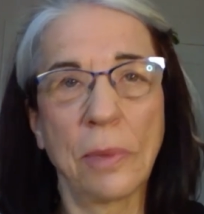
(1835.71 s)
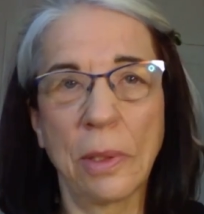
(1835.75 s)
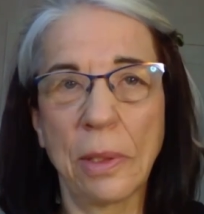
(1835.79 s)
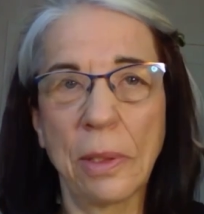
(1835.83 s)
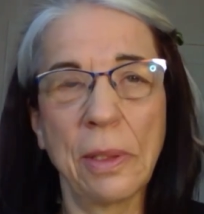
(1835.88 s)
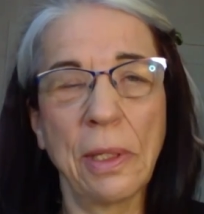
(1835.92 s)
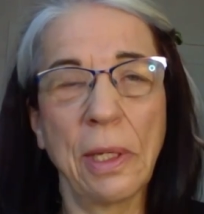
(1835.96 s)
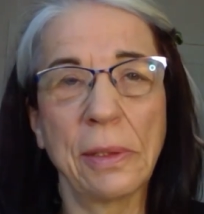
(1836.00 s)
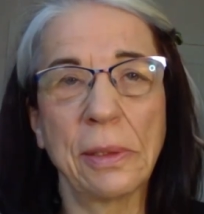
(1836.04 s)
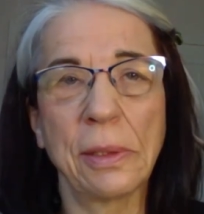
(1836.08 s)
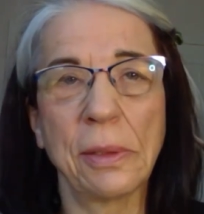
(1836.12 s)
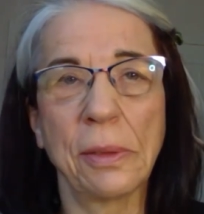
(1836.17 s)

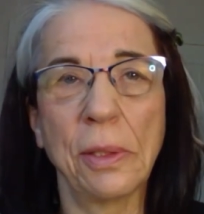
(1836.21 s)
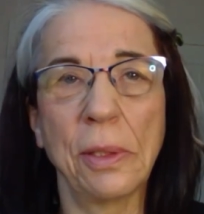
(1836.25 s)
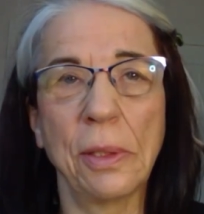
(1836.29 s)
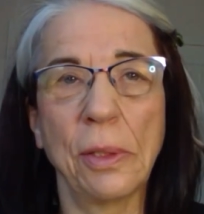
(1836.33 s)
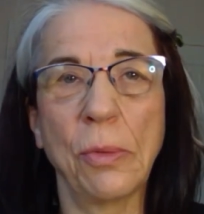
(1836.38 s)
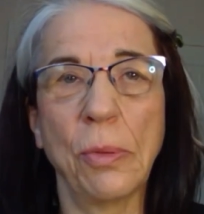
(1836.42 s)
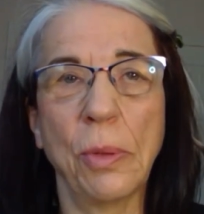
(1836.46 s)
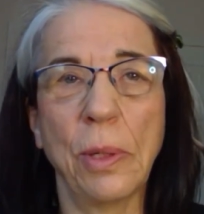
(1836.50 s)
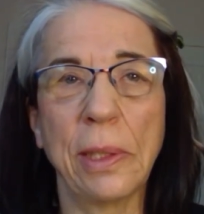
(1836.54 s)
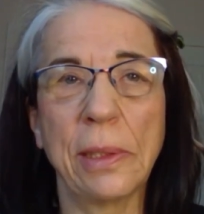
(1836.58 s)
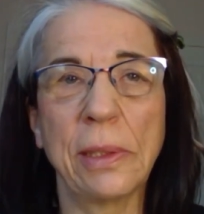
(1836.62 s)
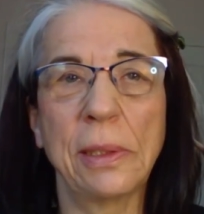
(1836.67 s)
That's a good
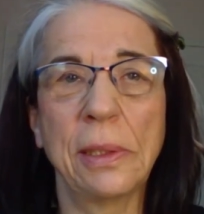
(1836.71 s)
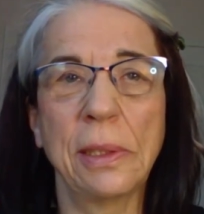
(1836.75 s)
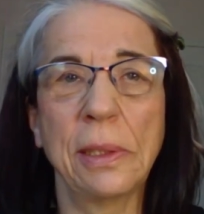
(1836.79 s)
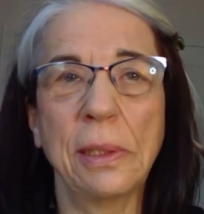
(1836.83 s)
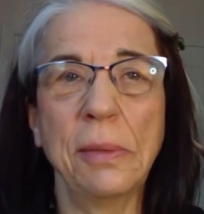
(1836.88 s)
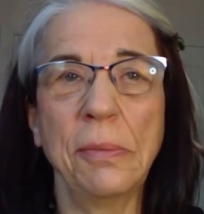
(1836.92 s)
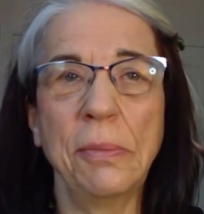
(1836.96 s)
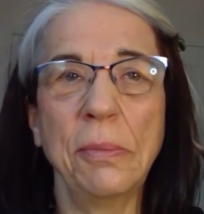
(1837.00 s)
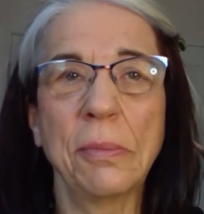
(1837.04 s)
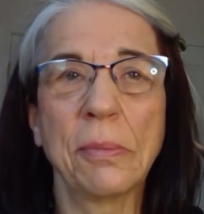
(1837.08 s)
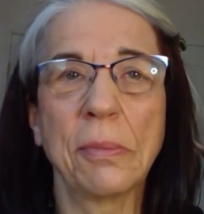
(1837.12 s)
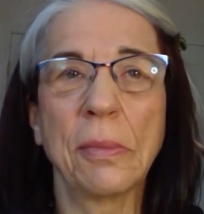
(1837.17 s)

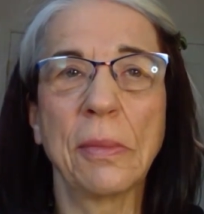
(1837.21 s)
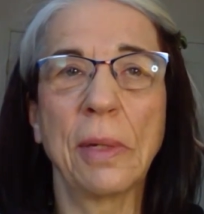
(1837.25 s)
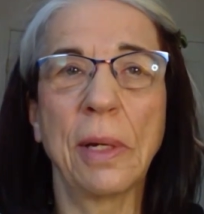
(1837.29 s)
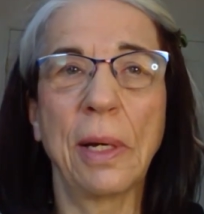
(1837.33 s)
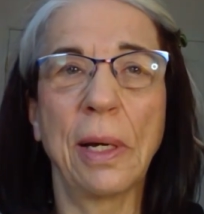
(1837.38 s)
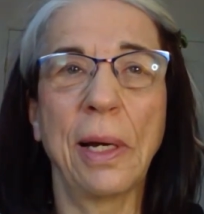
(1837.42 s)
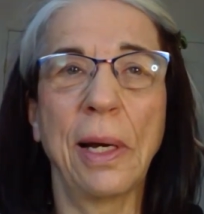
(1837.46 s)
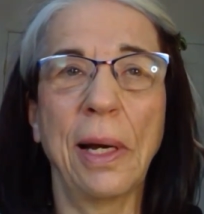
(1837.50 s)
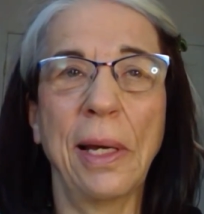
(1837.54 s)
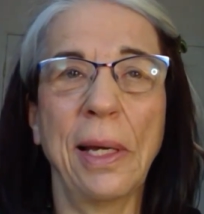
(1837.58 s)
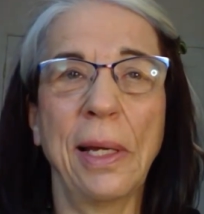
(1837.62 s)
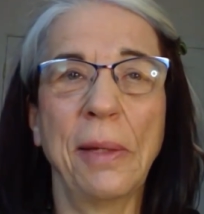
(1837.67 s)
question.
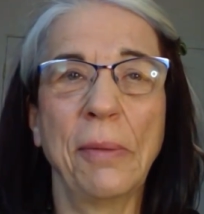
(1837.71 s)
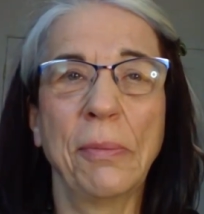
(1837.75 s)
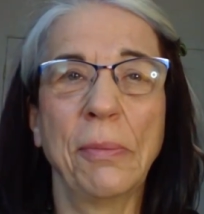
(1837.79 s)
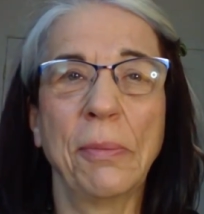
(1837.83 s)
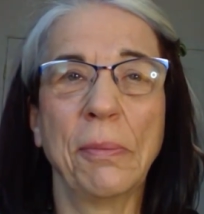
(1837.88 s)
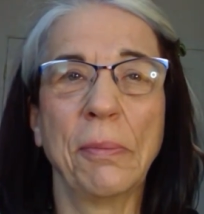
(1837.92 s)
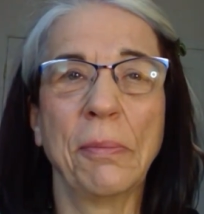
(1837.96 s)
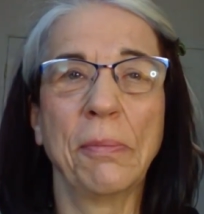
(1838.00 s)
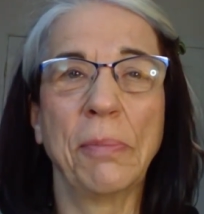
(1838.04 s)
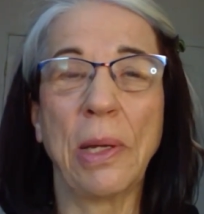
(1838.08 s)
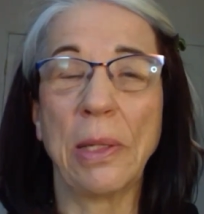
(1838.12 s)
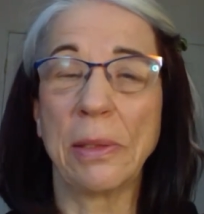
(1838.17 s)
I
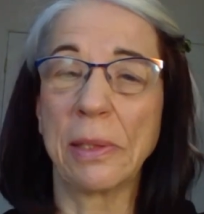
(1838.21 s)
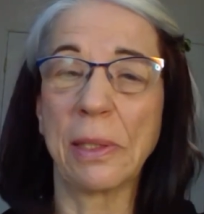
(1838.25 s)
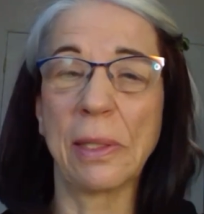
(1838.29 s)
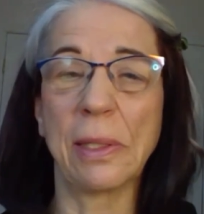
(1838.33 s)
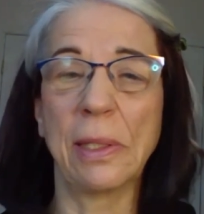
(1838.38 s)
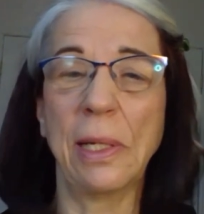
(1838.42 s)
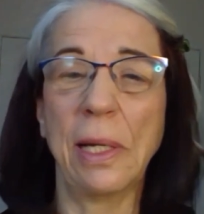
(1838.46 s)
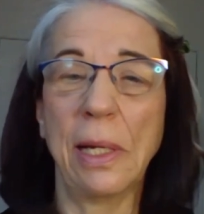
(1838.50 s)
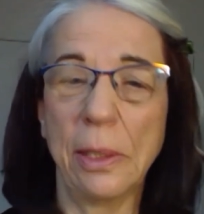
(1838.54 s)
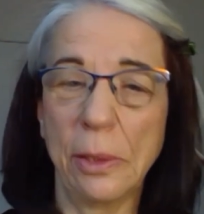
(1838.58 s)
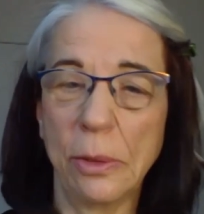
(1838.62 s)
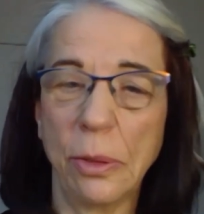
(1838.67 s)

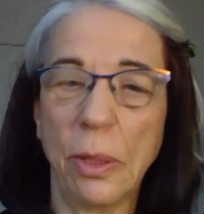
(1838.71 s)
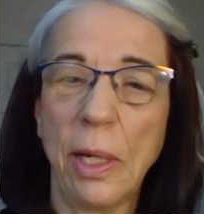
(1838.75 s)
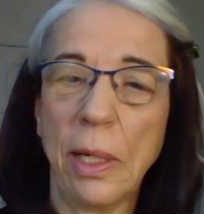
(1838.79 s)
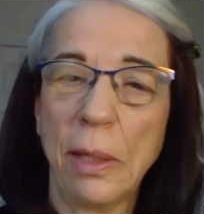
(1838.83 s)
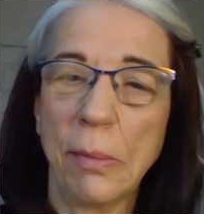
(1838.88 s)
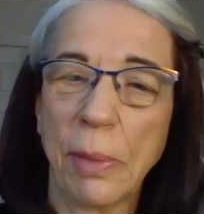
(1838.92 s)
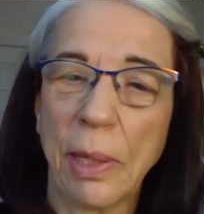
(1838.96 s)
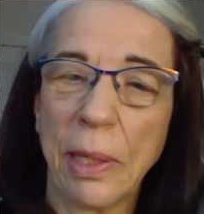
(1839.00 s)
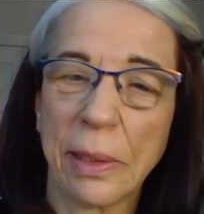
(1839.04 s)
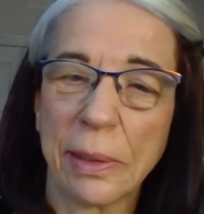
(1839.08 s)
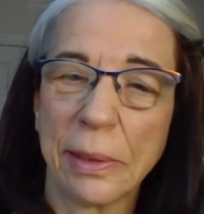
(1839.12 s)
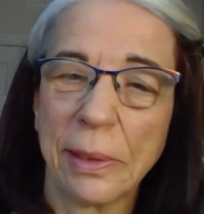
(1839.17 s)
try to
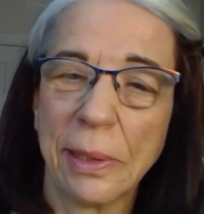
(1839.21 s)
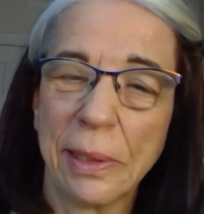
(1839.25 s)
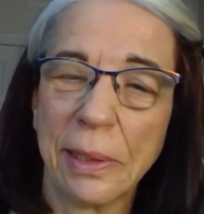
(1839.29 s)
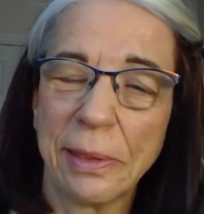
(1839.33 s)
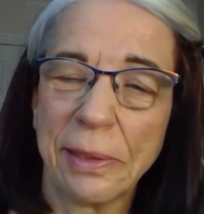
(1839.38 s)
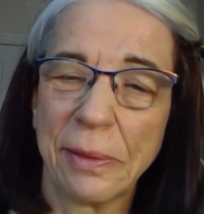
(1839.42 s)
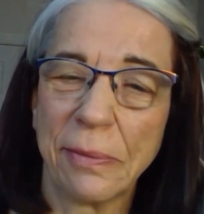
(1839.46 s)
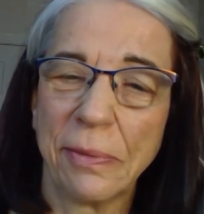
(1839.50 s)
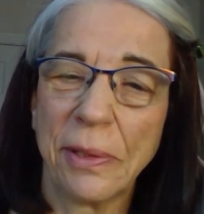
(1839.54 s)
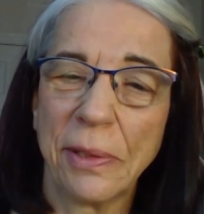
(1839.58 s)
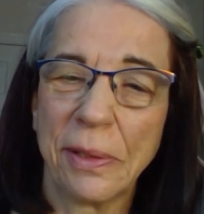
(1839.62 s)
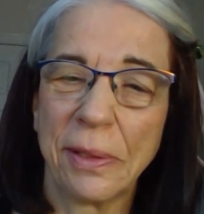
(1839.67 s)
make
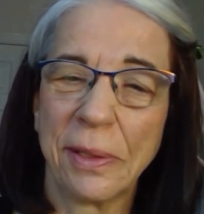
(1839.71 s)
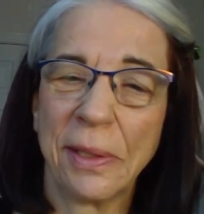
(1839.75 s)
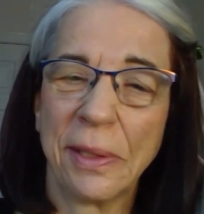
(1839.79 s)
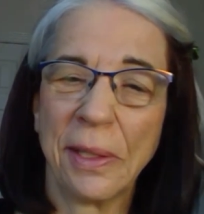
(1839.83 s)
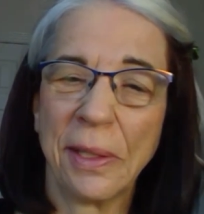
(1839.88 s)
sense of it.